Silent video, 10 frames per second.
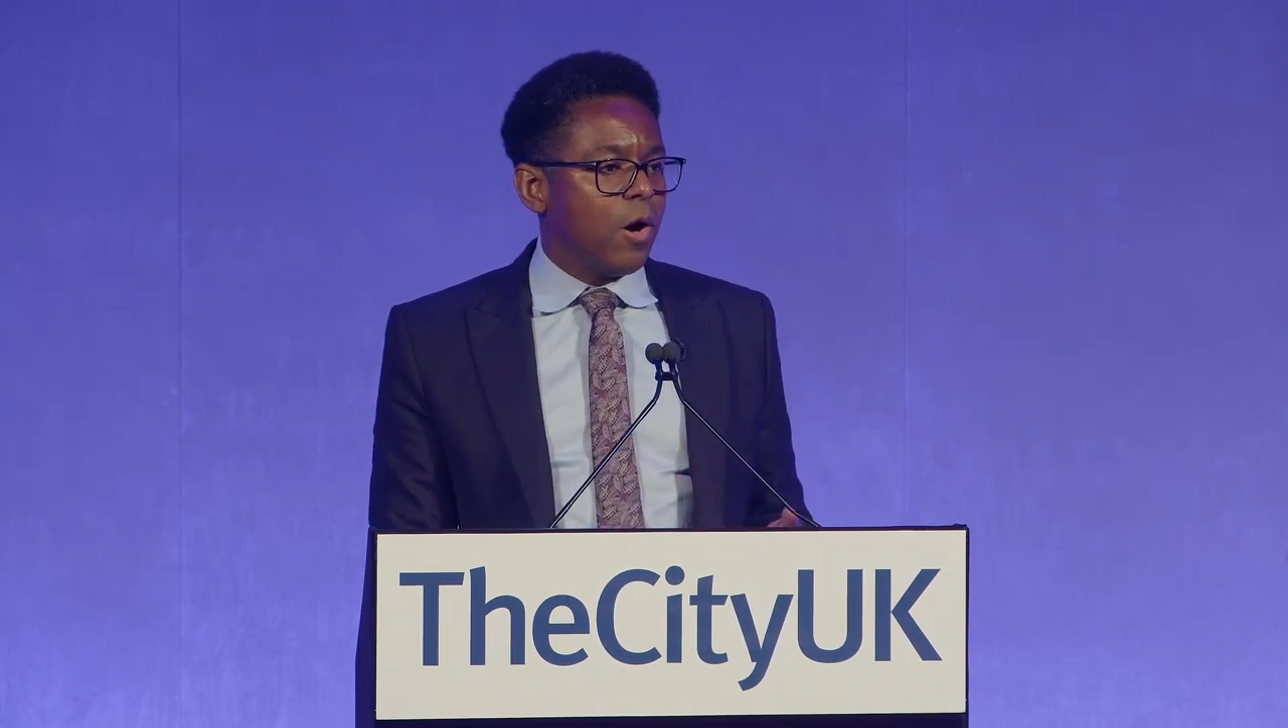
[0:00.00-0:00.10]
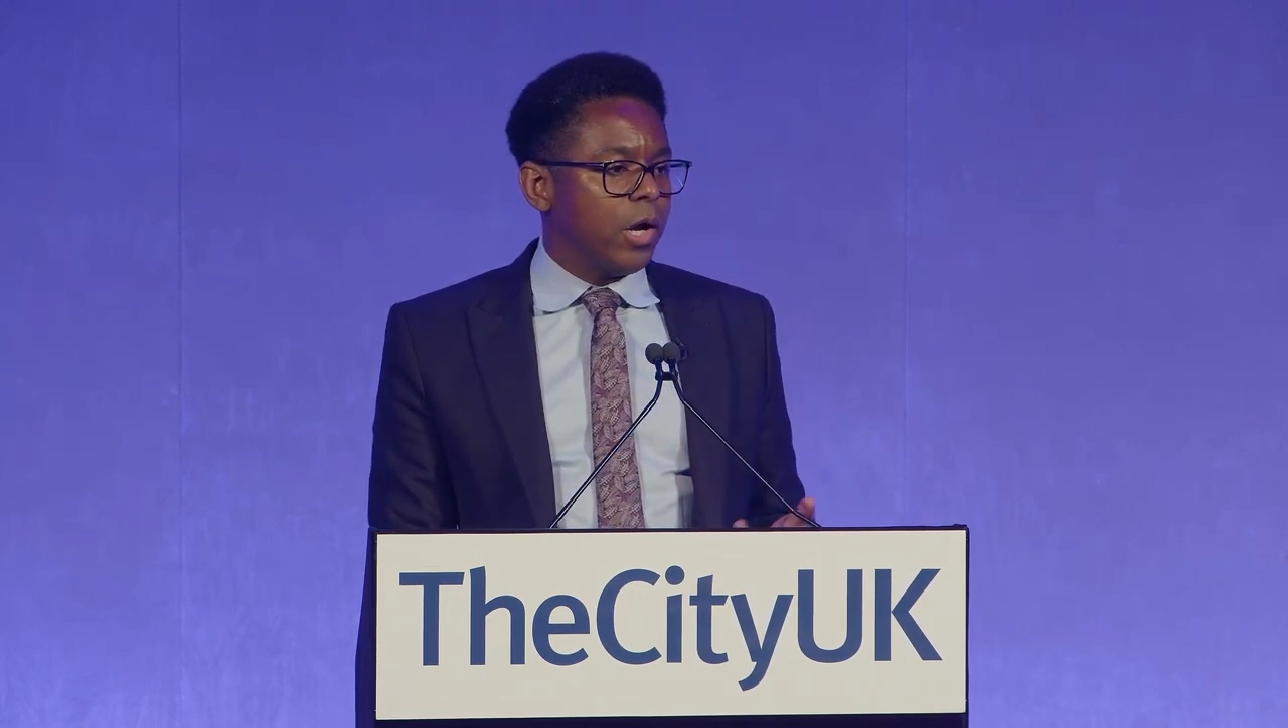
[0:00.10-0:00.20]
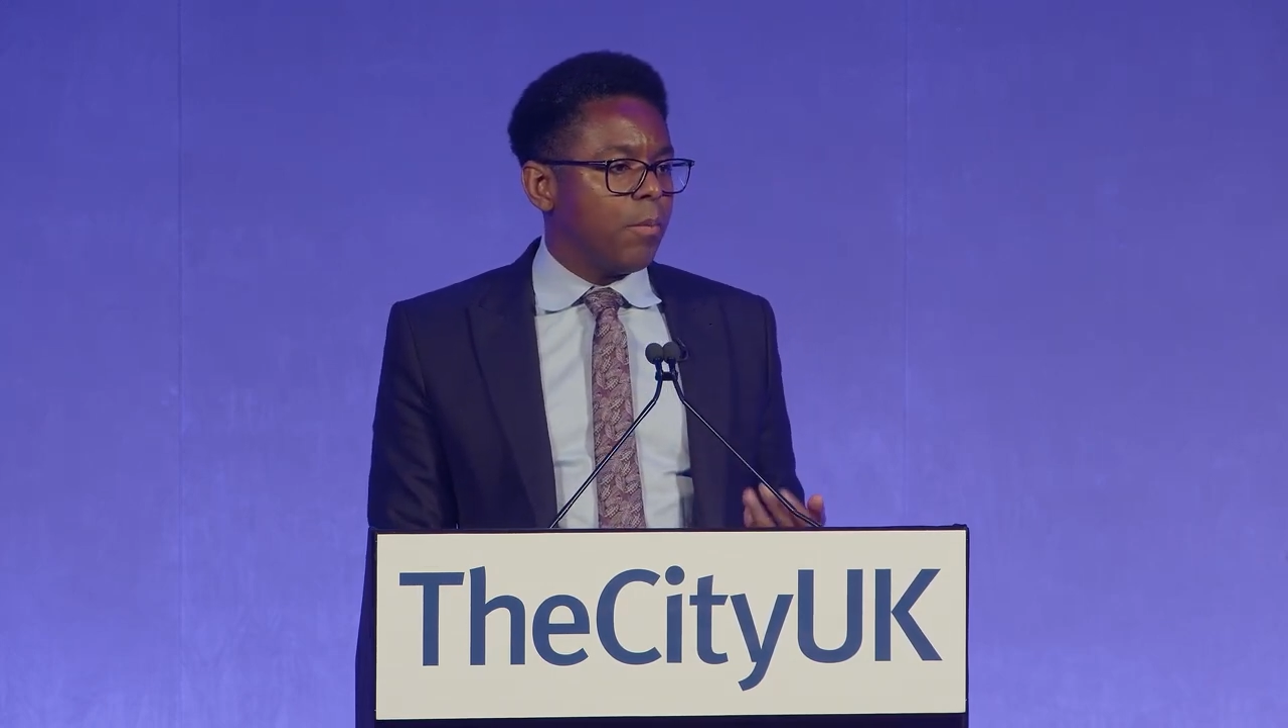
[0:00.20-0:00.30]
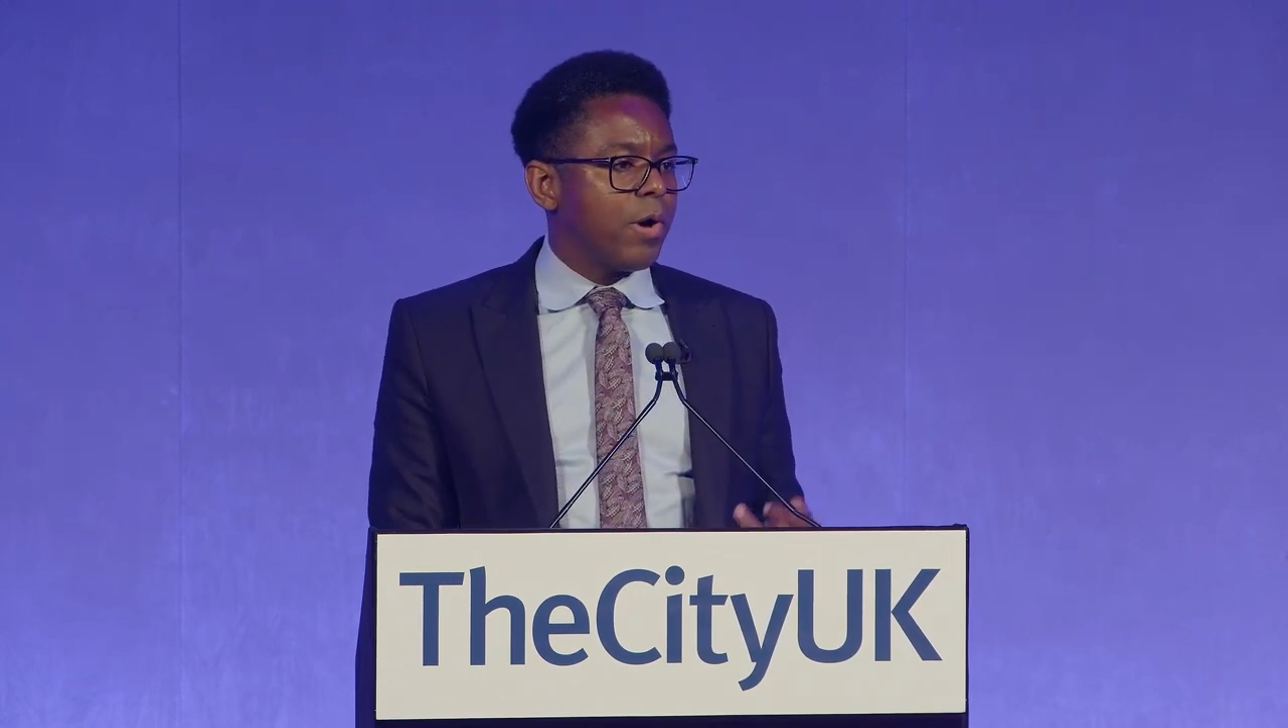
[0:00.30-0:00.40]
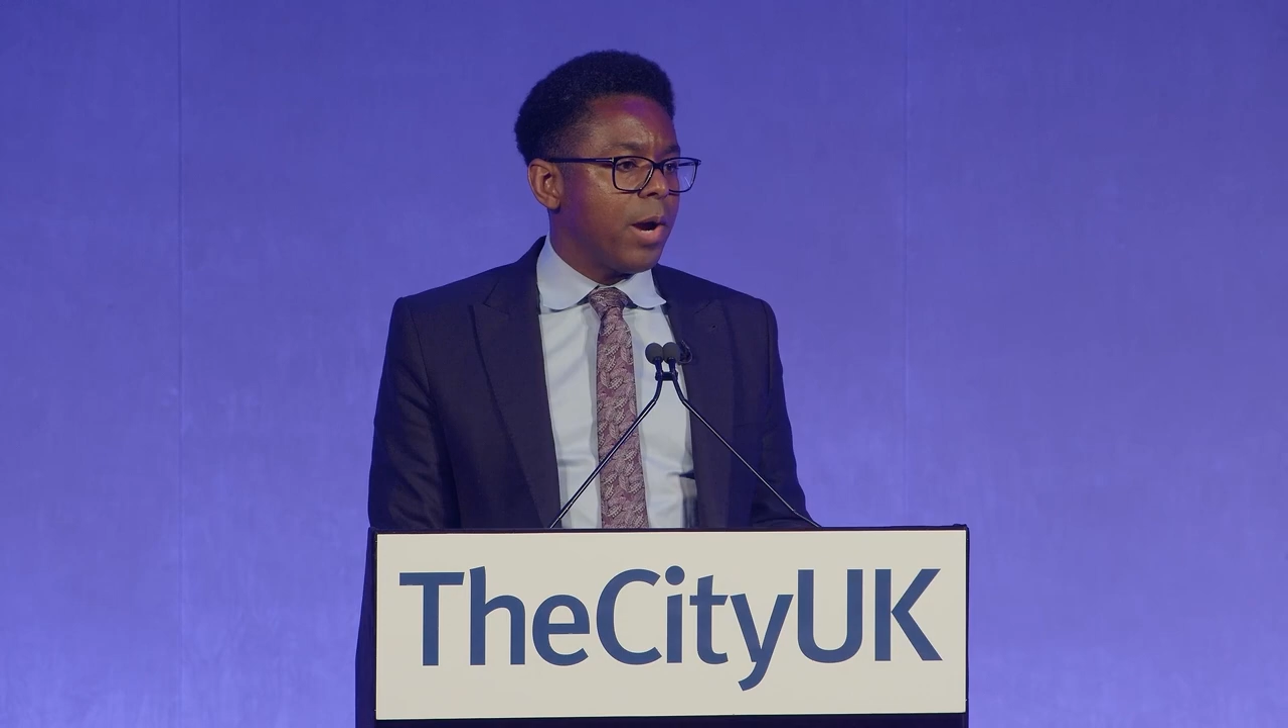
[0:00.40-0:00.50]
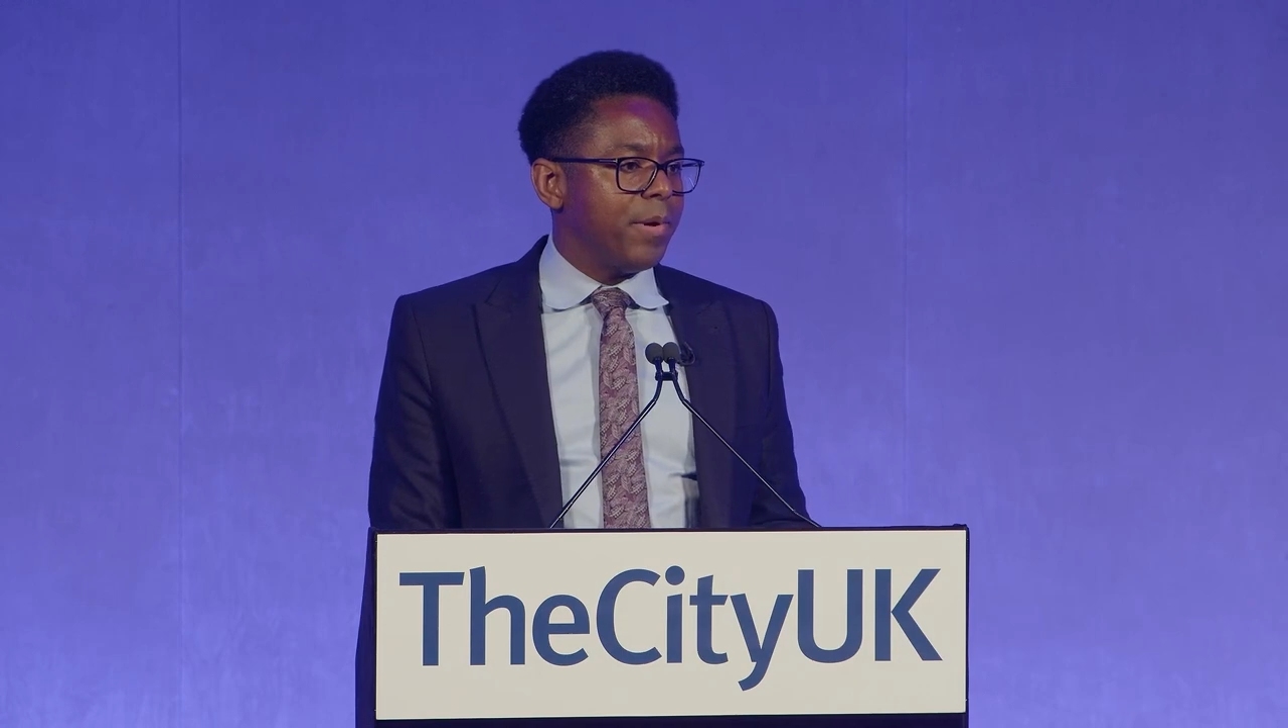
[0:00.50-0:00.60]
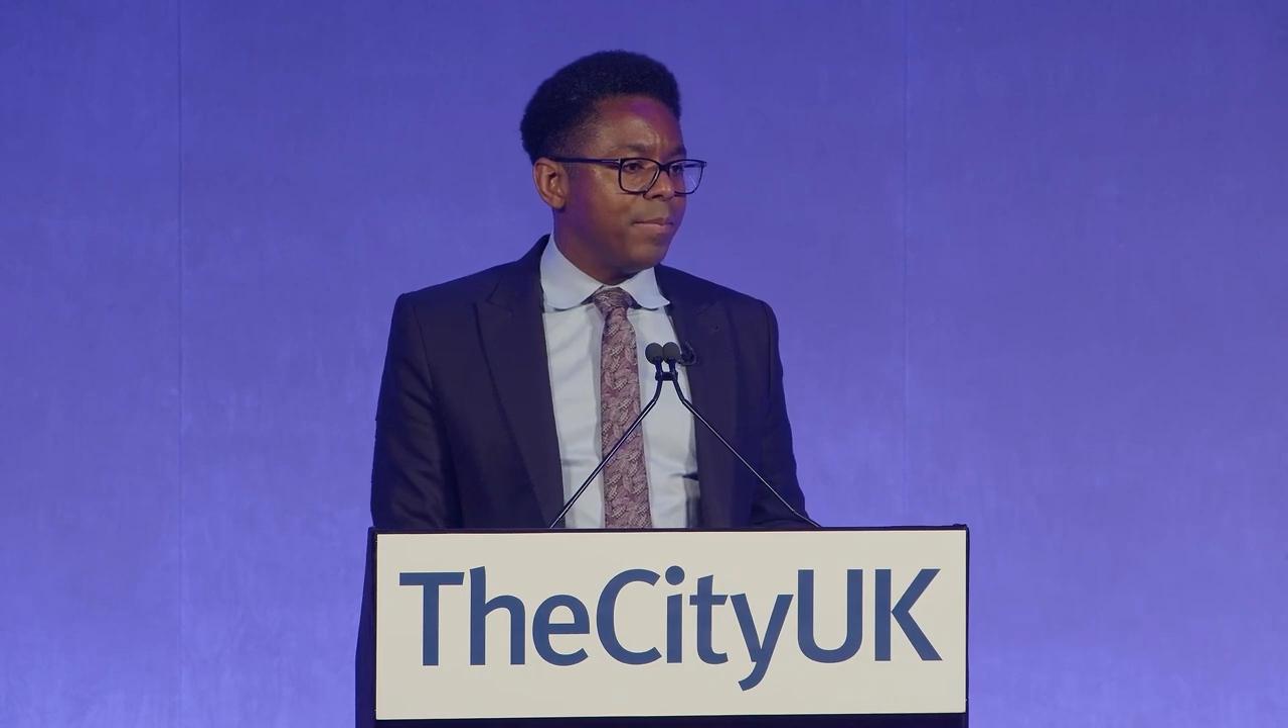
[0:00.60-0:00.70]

on our primary